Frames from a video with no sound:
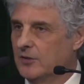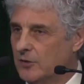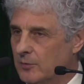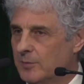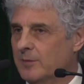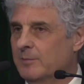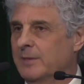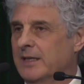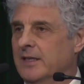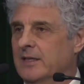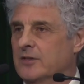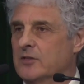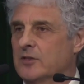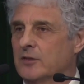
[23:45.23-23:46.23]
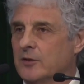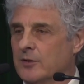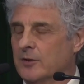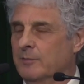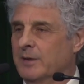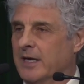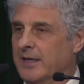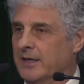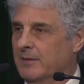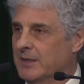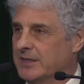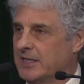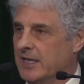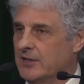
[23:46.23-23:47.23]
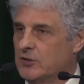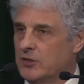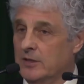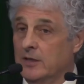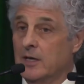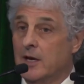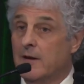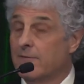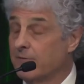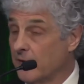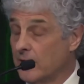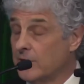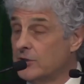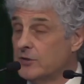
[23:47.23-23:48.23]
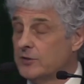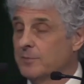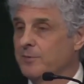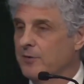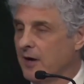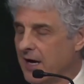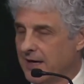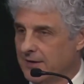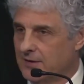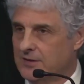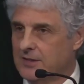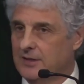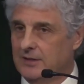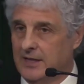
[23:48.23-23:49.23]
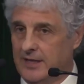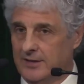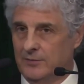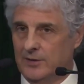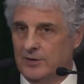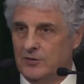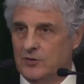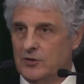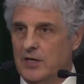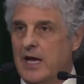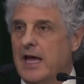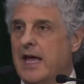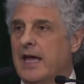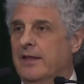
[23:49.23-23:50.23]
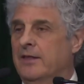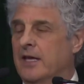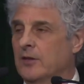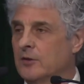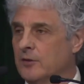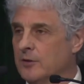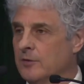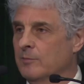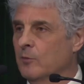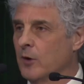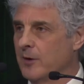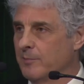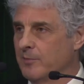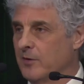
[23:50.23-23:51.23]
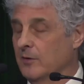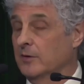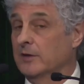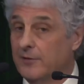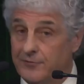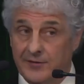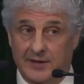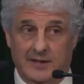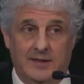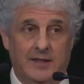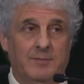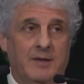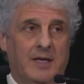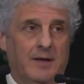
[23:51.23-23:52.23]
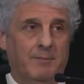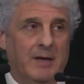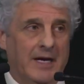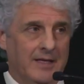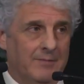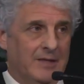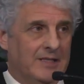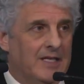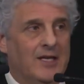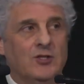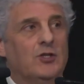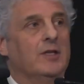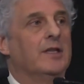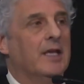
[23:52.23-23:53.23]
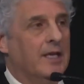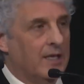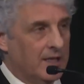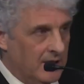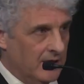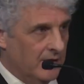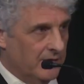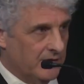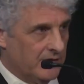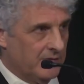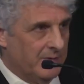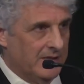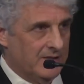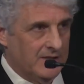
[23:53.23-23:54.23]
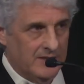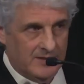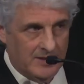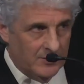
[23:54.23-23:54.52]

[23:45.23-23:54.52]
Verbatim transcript: Human beings learn by imitation first prior to language, and they learn more prolifically by imitation than any other species.